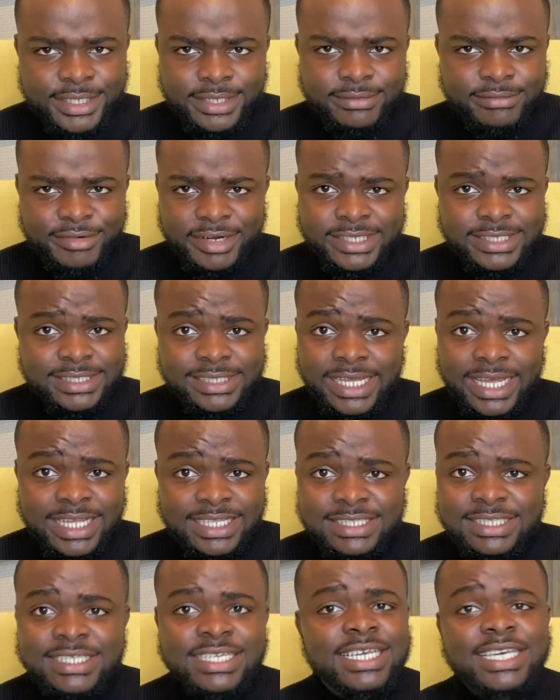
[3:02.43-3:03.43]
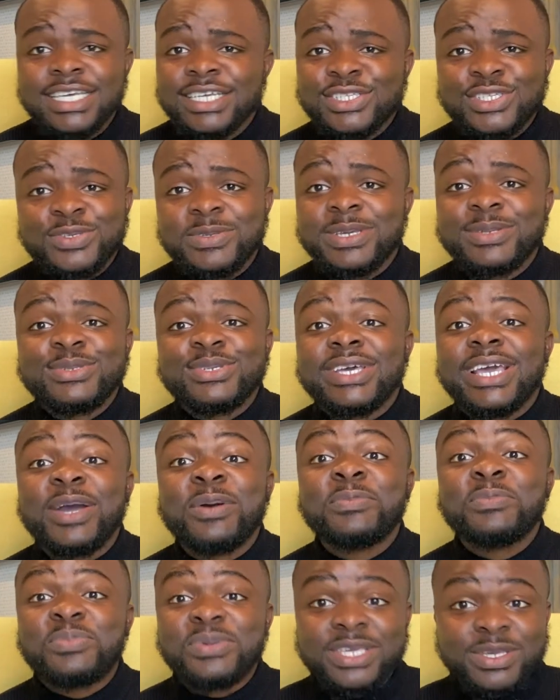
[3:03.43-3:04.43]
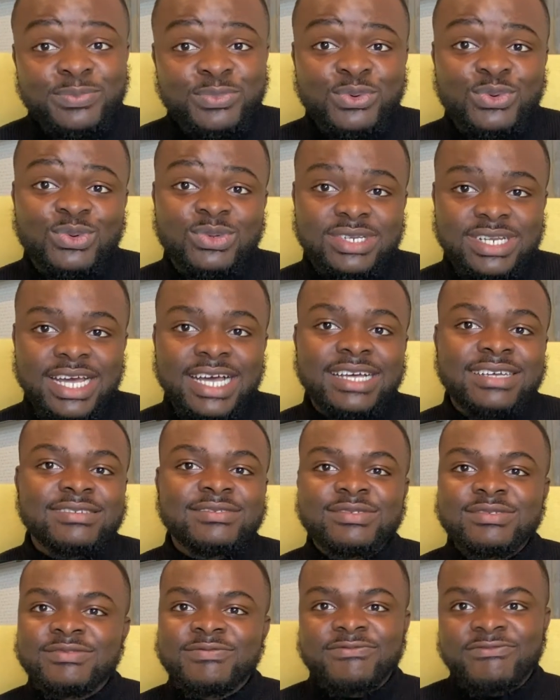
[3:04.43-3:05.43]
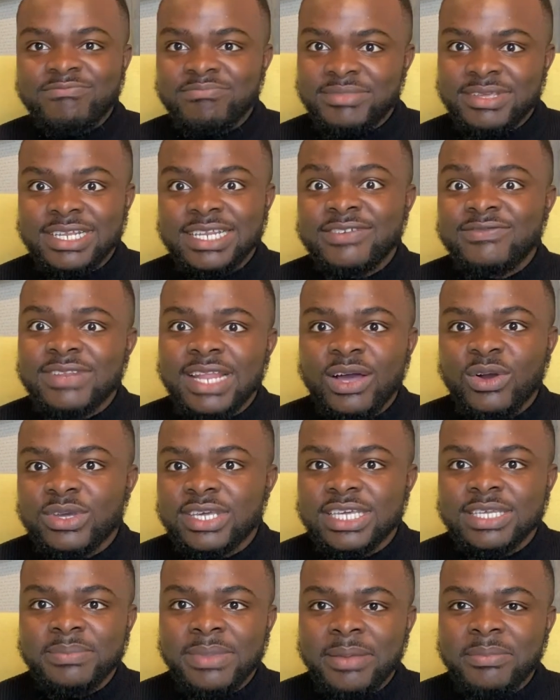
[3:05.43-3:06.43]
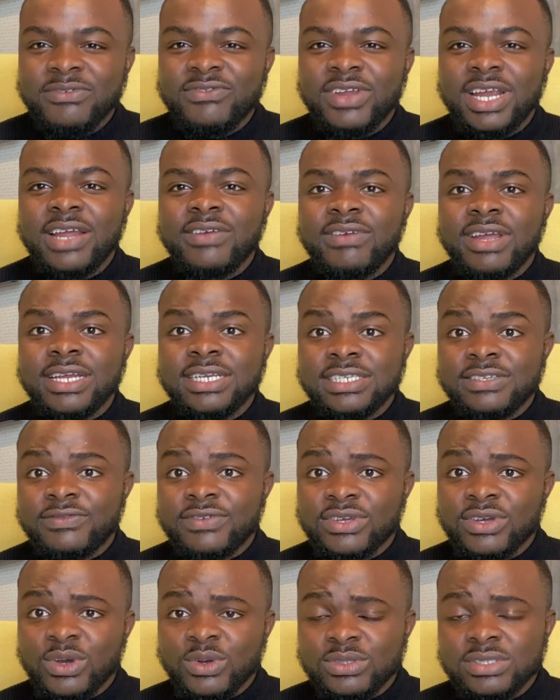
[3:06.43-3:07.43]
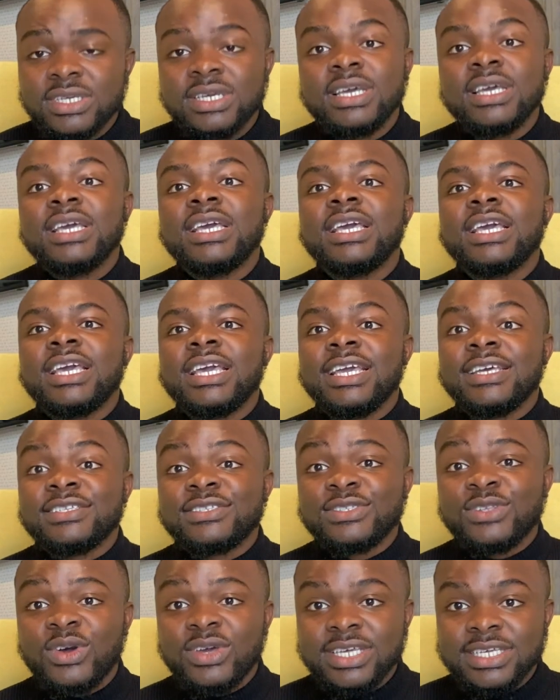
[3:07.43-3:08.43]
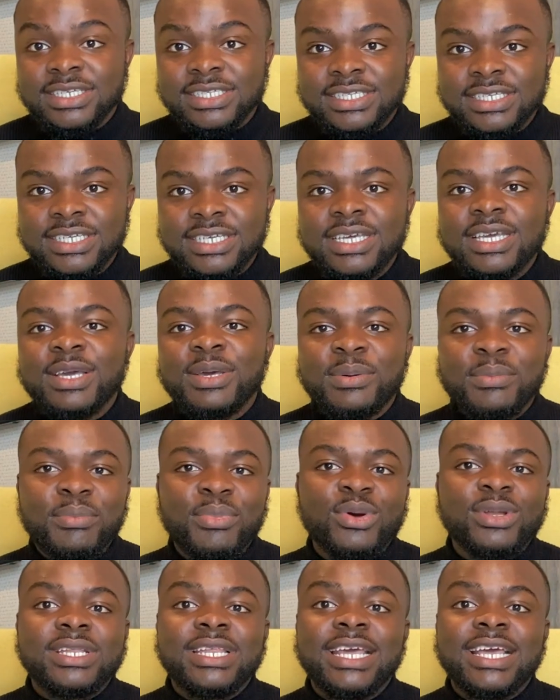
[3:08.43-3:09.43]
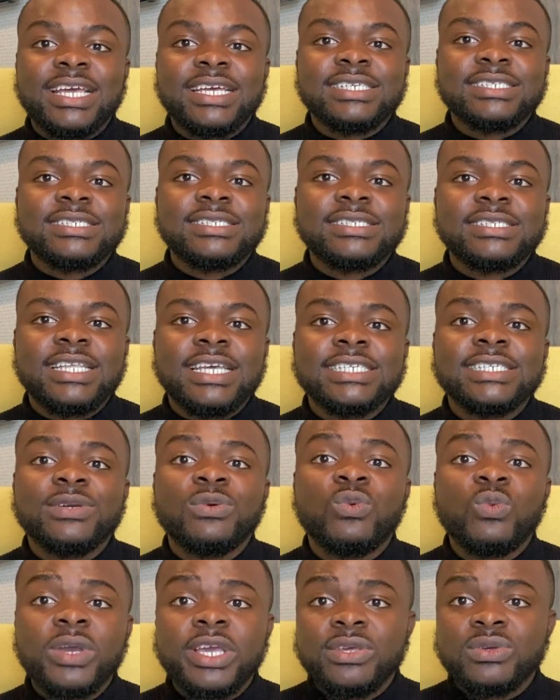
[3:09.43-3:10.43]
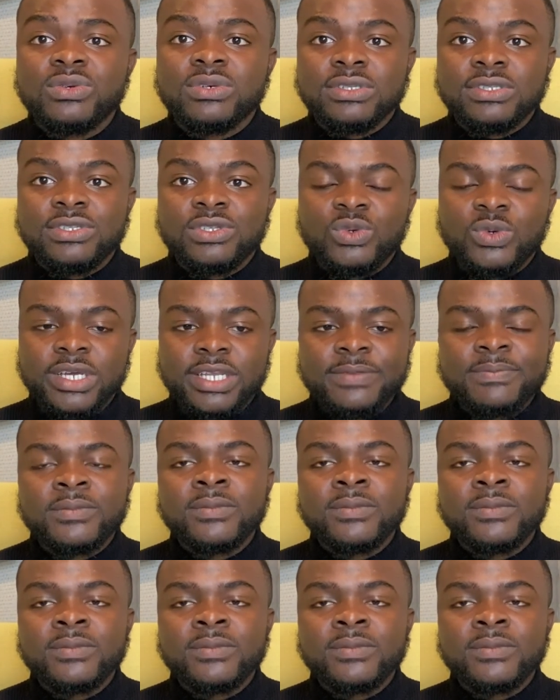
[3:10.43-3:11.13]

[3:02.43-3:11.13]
residents, to be able to help people that believe like, okay, it might be very difficult. It's not easy, but there's a way you can do it.